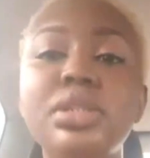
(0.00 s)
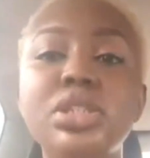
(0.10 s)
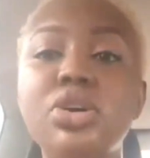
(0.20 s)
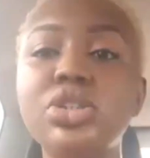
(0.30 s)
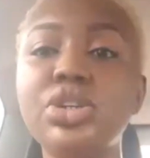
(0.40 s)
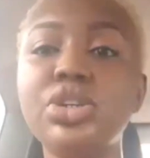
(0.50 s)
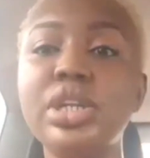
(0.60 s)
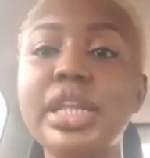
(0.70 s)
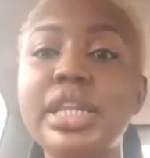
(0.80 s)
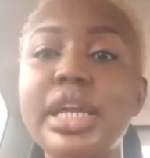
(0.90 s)
discussion
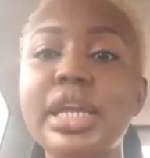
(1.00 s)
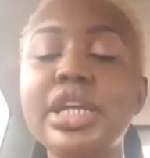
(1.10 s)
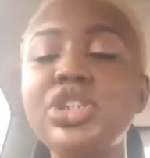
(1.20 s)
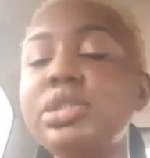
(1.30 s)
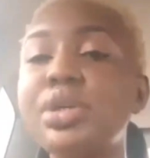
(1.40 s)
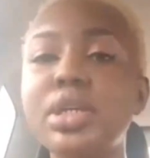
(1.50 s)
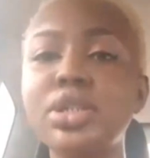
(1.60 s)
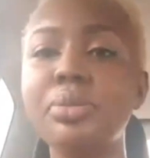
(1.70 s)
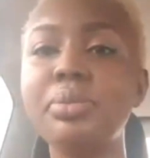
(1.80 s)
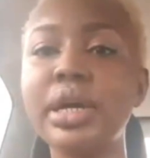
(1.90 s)
and then I just bring it up.